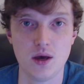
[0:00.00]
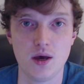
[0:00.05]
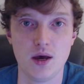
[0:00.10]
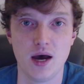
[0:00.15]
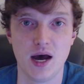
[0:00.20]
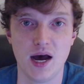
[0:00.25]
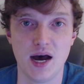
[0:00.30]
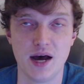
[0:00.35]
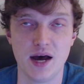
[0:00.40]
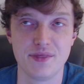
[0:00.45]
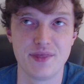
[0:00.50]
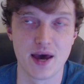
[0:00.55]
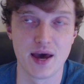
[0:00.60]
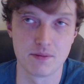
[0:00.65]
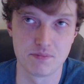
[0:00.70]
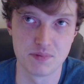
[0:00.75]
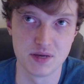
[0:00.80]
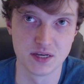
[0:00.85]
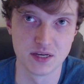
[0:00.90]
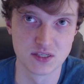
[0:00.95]
That
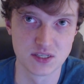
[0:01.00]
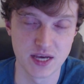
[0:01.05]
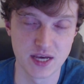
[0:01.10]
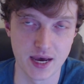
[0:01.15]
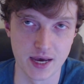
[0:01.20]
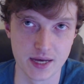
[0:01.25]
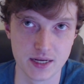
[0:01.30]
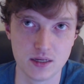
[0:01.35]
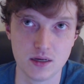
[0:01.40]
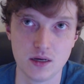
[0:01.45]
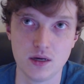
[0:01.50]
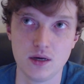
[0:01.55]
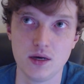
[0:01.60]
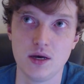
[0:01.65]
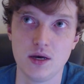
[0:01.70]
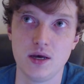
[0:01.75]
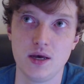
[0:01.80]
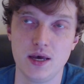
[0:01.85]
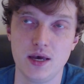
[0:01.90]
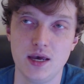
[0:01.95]
being said,
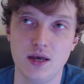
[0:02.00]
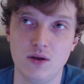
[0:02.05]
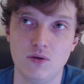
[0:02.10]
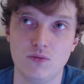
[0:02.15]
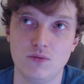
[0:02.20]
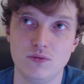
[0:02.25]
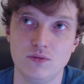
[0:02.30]
it